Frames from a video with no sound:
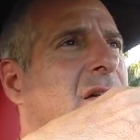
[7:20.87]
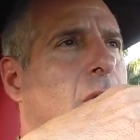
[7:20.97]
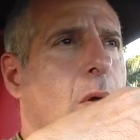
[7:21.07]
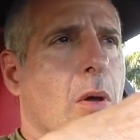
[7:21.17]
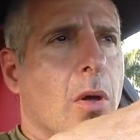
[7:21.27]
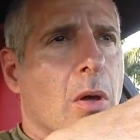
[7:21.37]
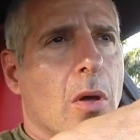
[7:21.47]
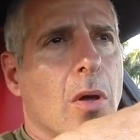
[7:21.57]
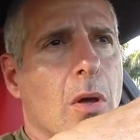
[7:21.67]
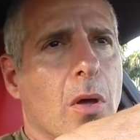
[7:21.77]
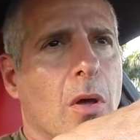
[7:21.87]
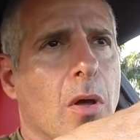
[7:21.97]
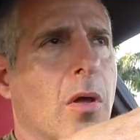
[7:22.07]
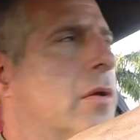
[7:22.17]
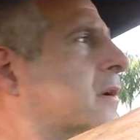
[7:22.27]

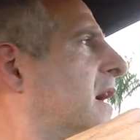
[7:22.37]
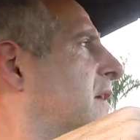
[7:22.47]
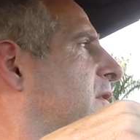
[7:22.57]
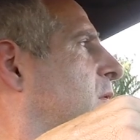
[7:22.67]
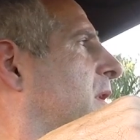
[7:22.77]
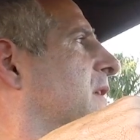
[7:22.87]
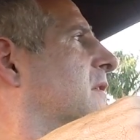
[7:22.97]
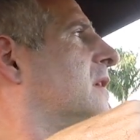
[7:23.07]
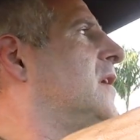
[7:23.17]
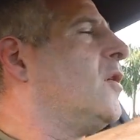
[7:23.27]
kind of a noise.